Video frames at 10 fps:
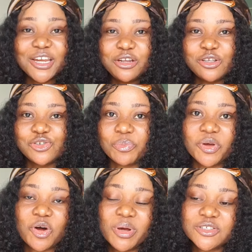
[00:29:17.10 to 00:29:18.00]
need you to drop a
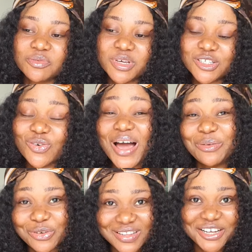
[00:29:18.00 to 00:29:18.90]
comment for me so I'll
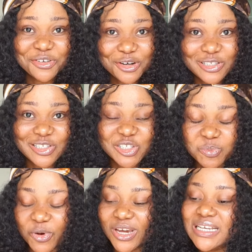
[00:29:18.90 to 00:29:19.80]
know that you got to this
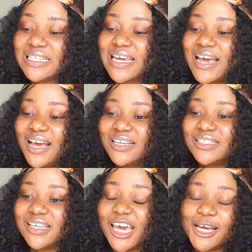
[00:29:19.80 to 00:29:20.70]
point.
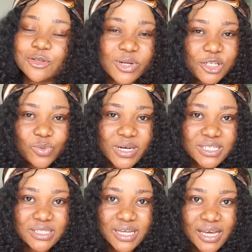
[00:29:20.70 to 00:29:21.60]
Say
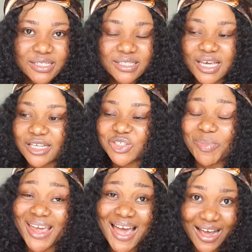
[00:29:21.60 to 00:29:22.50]
2026 is
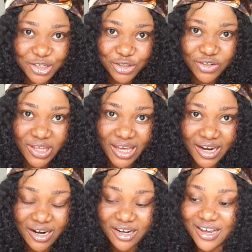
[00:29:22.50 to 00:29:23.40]
my action
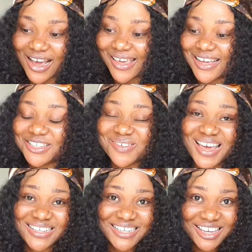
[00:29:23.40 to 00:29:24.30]
year. I get to
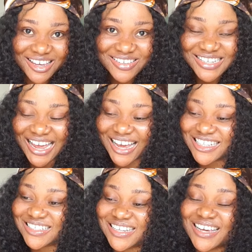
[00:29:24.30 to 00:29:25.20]
execute, I get
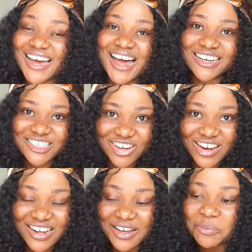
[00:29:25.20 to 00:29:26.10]
to take
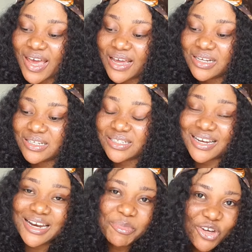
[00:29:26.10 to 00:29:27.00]
action. And
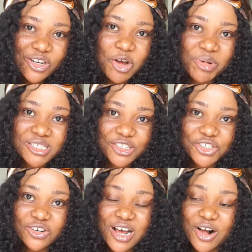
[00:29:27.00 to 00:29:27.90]
let me know in the comment
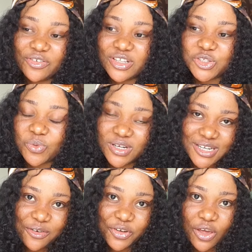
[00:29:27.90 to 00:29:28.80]
section how this works
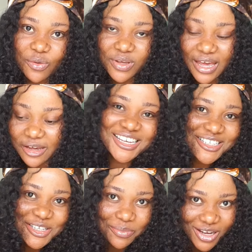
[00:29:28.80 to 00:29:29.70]
out for you, okay? Thank you
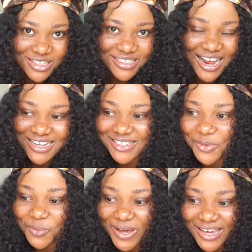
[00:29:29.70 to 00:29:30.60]
so much. As
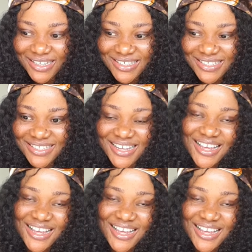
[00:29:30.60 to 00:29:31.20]
always,